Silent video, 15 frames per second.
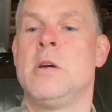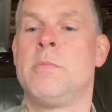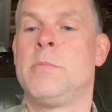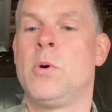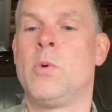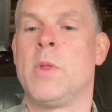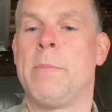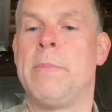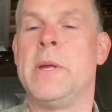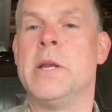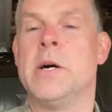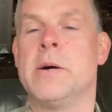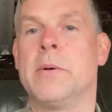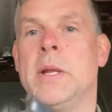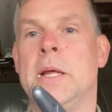pull the pin
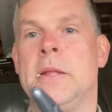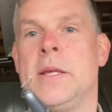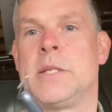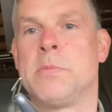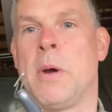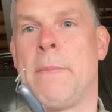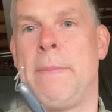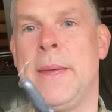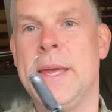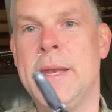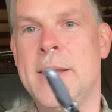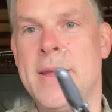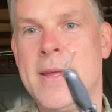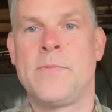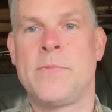out. There's my pin.